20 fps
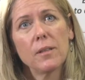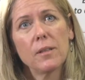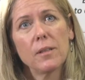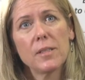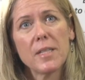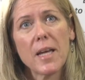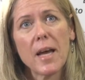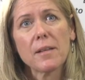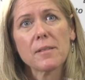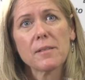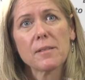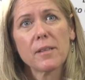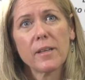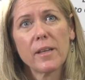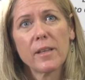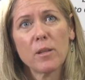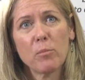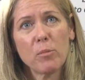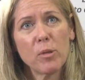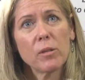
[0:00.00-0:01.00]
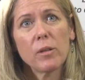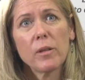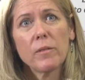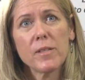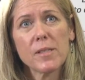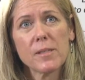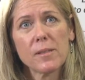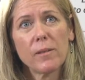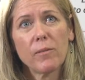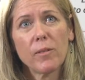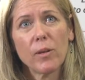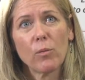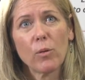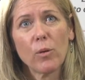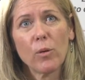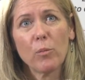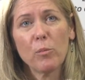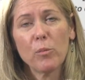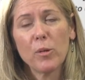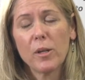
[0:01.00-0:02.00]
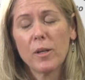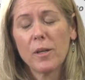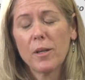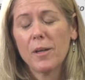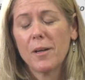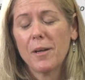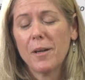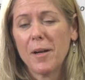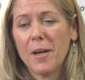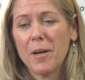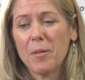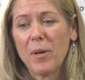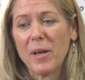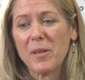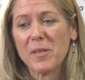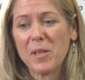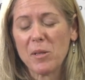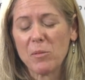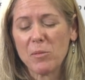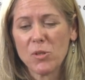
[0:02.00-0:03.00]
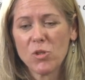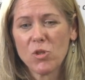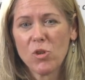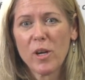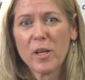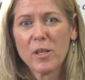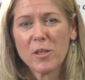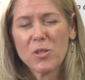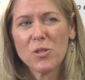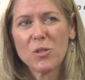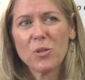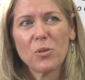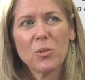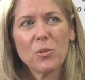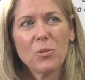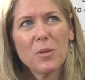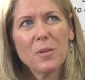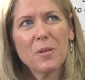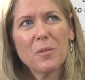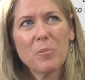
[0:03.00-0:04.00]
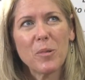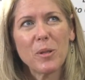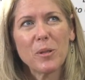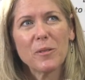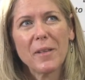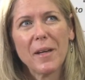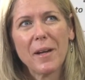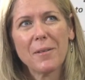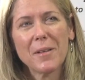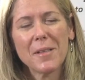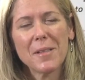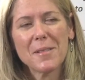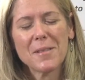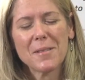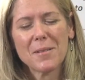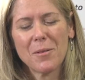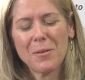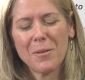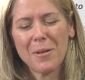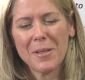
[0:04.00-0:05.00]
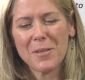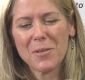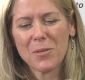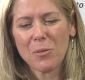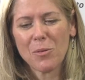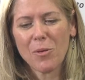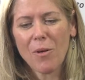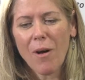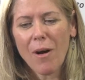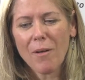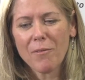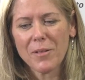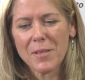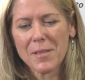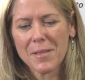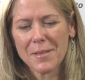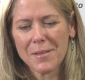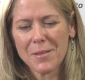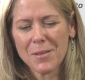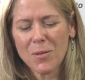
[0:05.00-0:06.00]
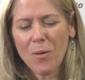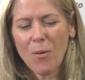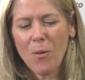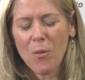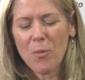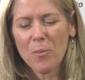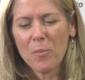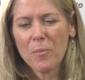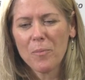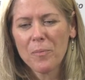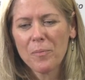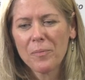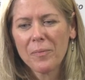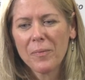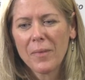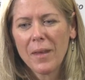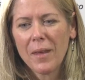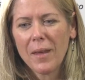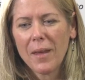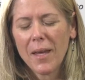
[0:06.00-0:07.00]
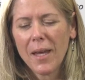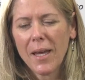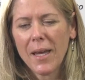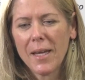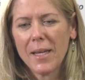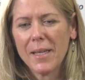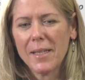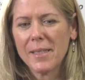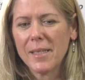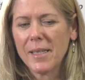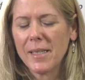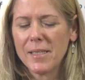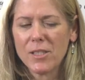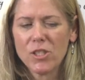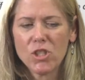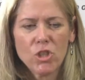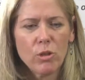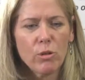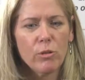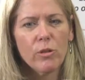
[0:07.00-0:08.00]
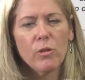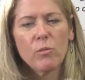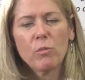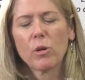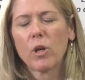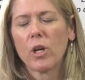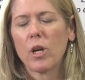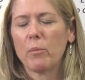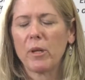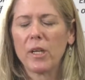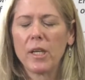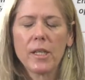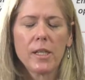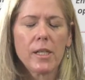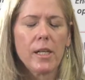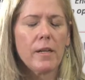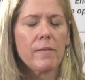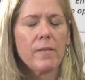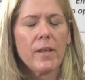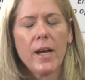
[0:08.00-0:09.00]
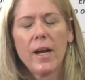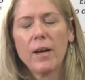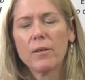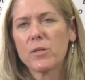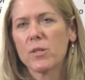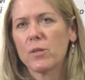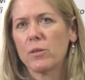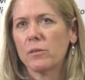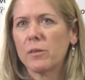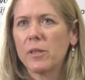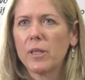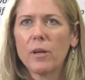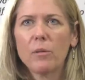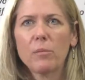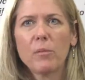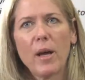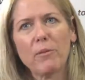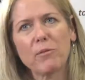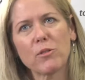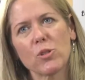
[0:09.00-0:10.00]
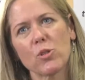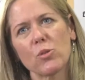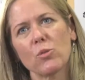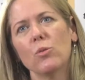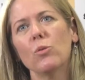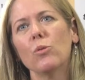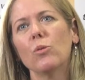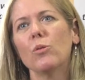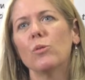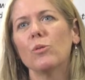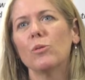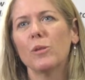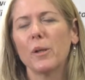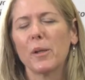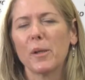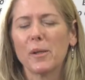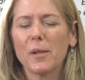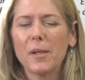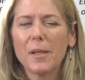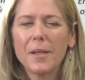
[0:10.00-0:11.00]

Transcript: desk in the middle of his living room as he was trying to build out his own office in his home. And his children were coming in and out of the house, after school. And